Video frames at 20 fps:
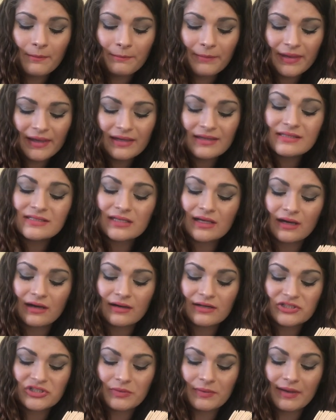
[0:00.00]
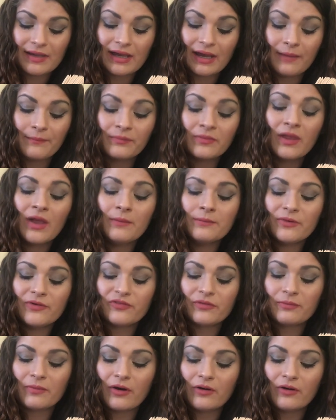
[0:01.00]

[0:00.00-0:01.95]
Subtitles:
Peter, she began, but from